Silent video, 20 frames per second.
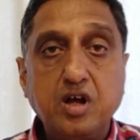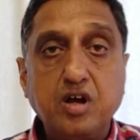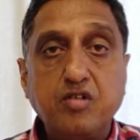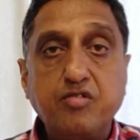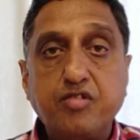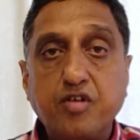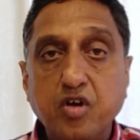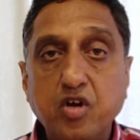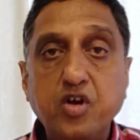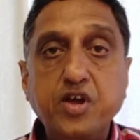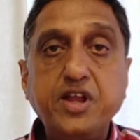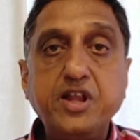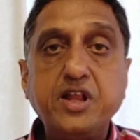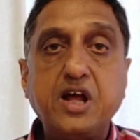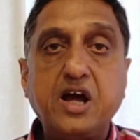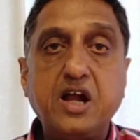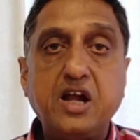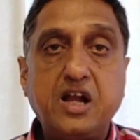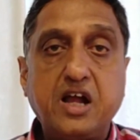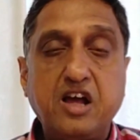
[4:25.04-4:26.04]
Following
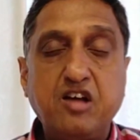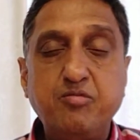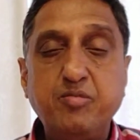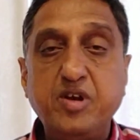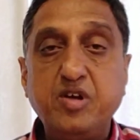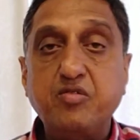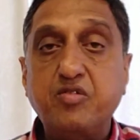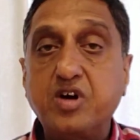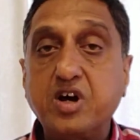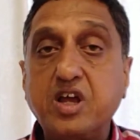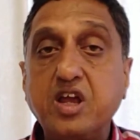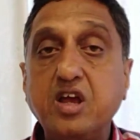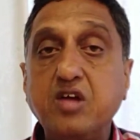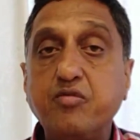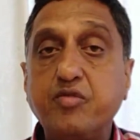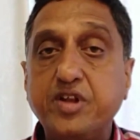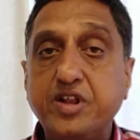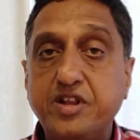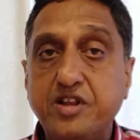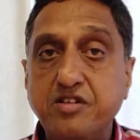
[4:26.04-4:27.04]
that, I've been working
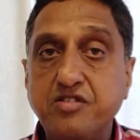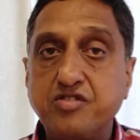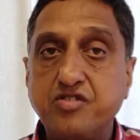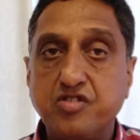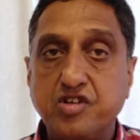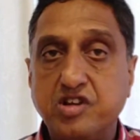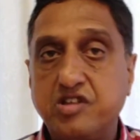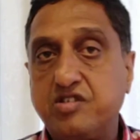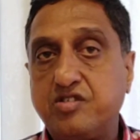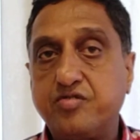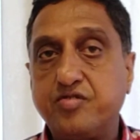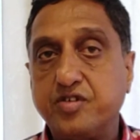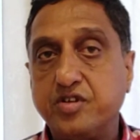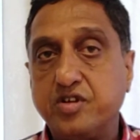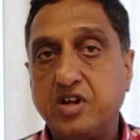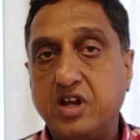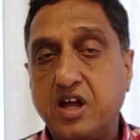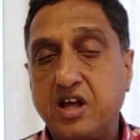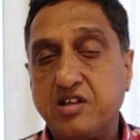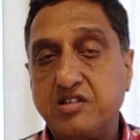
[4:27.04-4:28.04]
with this trust for
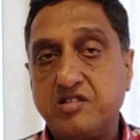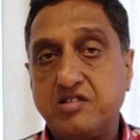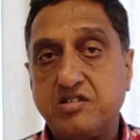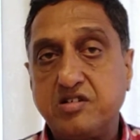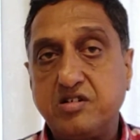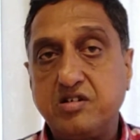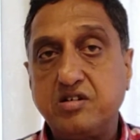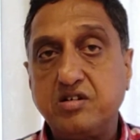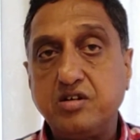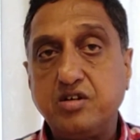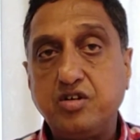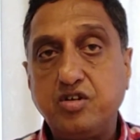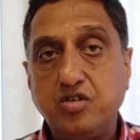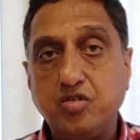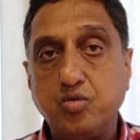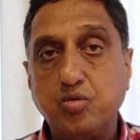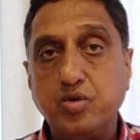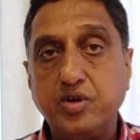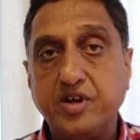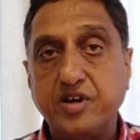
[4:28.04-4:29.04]
the last
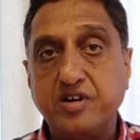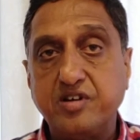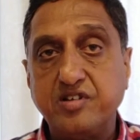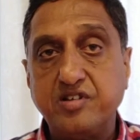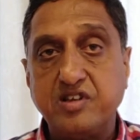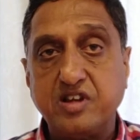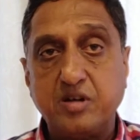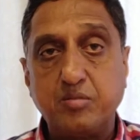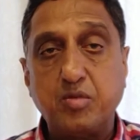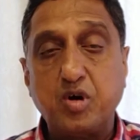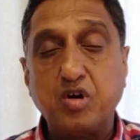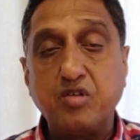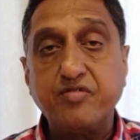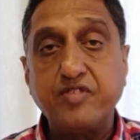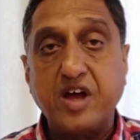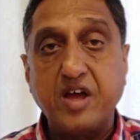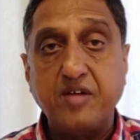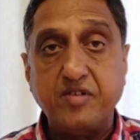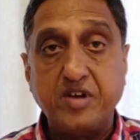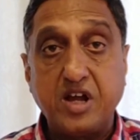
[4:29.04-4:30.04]
2 years and about
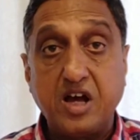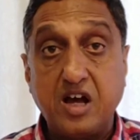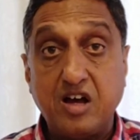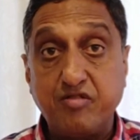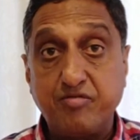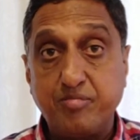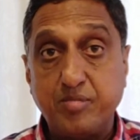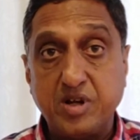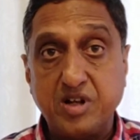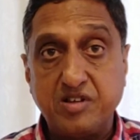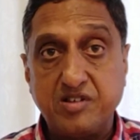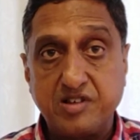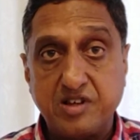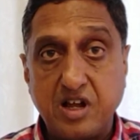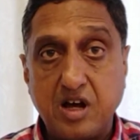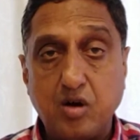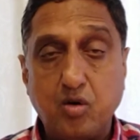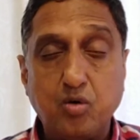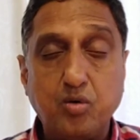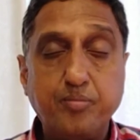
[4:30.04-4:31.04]
5.5 months
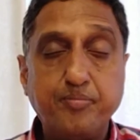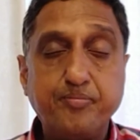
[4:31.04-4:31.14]
now.